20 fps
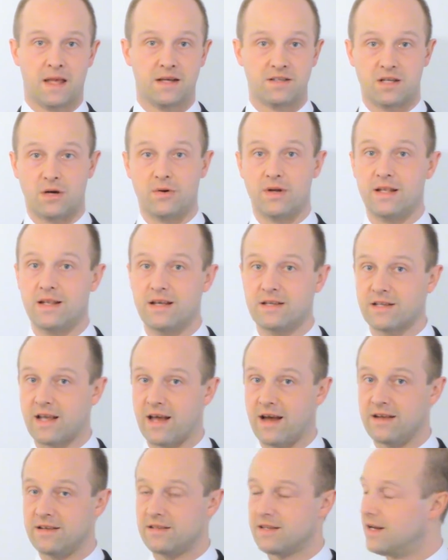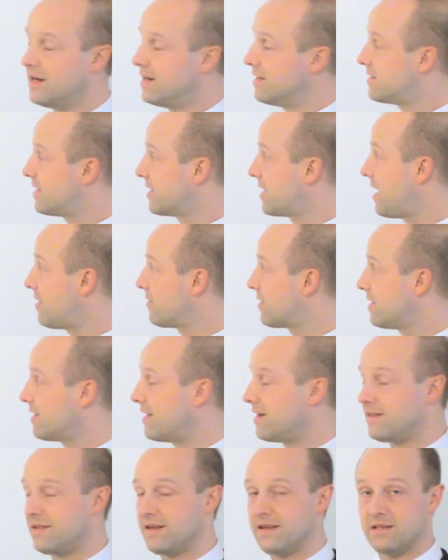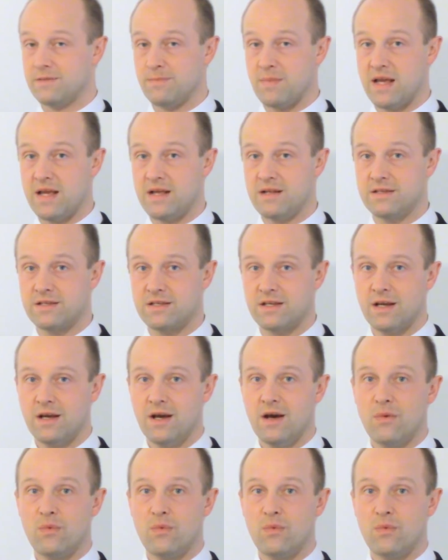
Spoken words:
So in this case, to calculate these means,